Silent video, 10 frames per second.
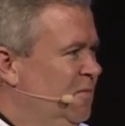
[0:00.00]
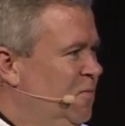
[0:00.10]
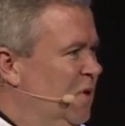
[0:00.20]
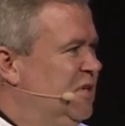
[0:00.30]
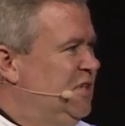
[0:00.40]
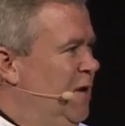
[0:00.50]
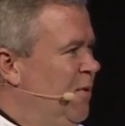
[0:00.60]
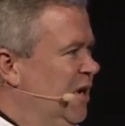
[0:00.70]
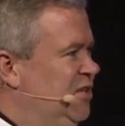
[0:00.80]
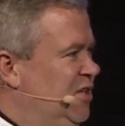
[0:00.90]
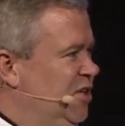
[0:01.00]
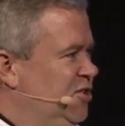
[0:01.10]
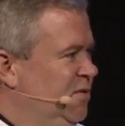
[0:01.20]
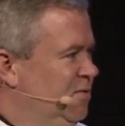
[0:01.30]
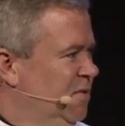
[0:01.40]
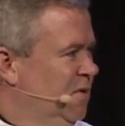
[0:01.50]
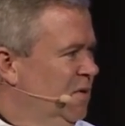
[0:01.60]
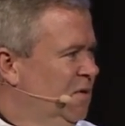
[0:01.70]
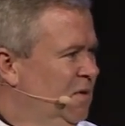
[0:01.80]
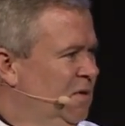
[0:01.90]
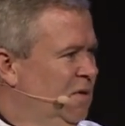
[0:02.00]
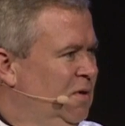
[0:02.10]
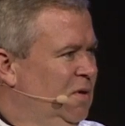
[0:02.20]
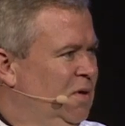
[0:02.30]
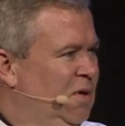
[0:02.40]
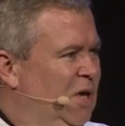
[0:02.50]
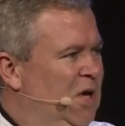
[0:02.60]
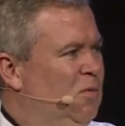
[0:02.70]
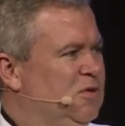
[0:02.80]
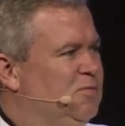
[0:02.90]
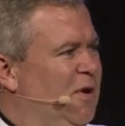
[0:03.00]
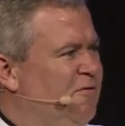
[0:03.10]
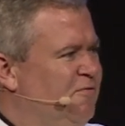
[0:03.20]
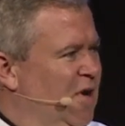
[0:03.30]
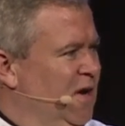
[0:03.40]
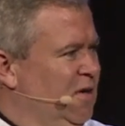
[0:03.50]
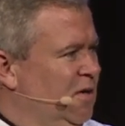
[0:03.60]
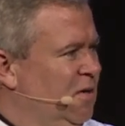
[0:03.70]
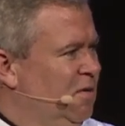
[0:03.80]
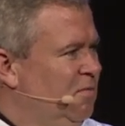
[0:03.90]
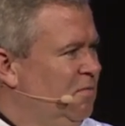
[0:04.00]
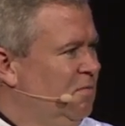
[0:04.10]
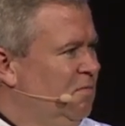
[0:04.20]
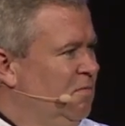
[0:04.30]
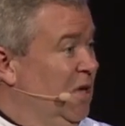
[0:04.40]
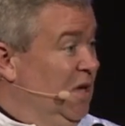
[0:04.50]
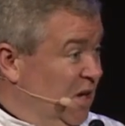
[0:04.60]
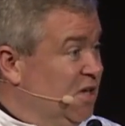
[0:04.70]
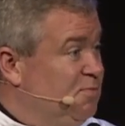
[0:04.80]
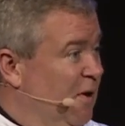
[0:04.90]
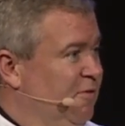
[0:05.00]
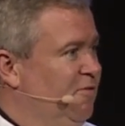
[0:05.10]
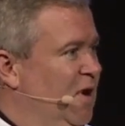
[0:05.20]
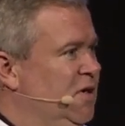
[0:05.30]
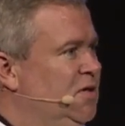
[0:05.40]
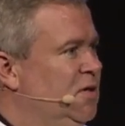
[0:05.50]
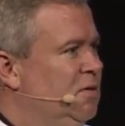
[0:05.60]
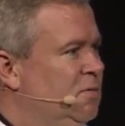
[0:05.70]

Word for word: We could say by extension, he was my friend. He is my friend.